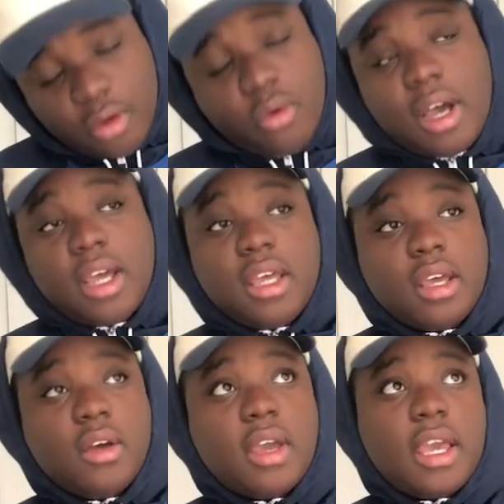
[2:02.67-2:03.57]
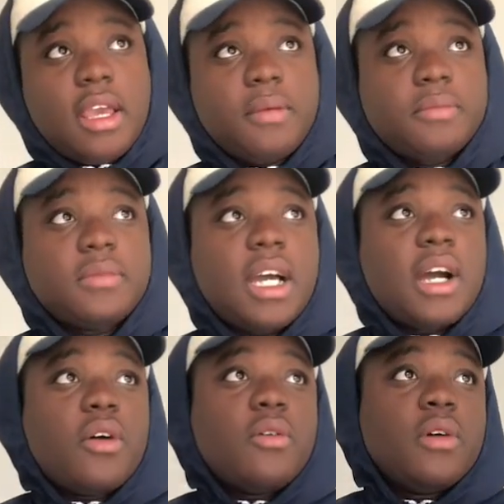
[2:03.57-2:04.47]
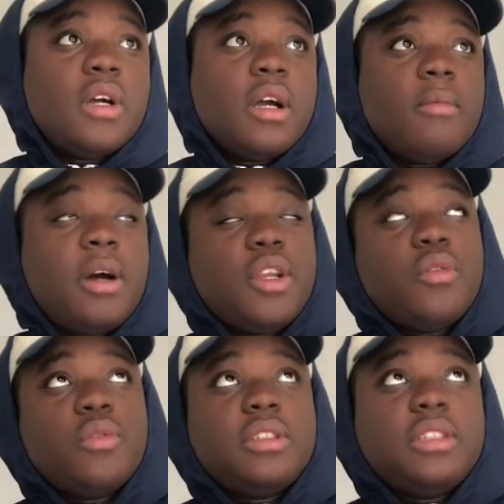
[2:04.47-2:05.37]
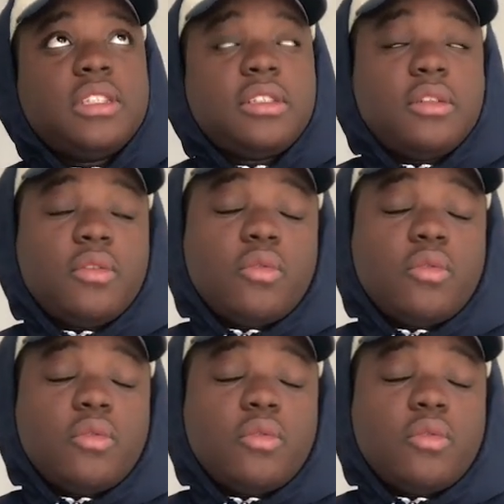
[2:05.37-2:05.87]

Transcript: and why? Okay, now Bondi was